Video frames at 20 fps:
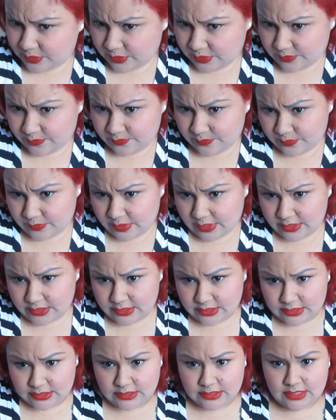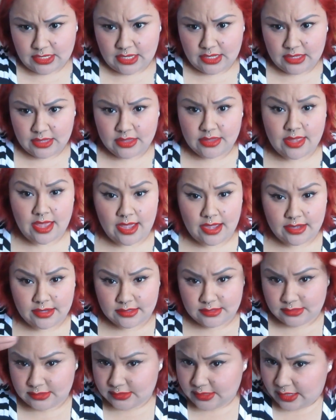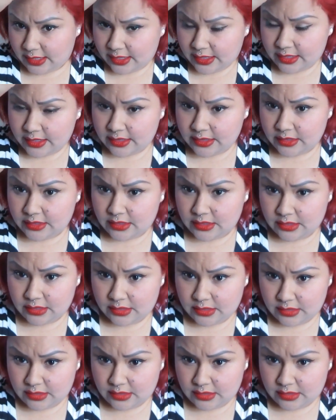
So I'll just set that aside.